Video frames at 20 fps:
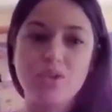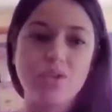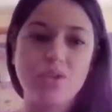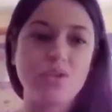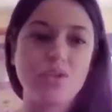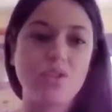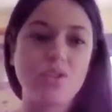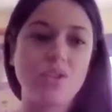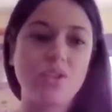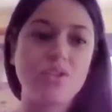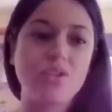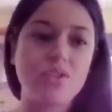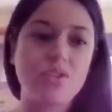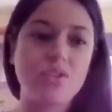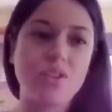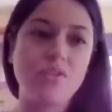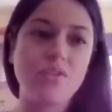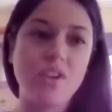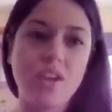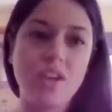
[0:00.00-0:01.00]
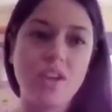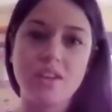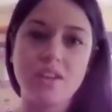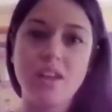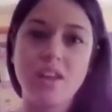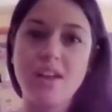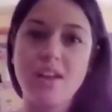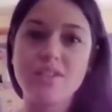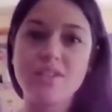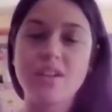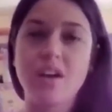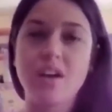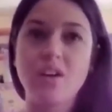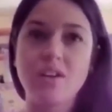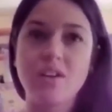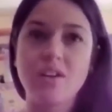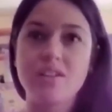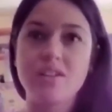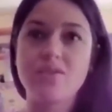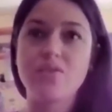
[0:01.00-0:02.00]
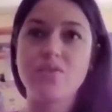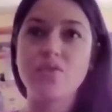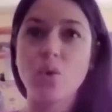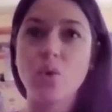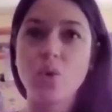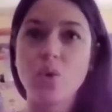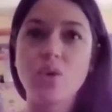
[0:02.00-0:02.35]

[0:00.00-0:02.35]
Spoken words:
do choose a vegan lifestyle is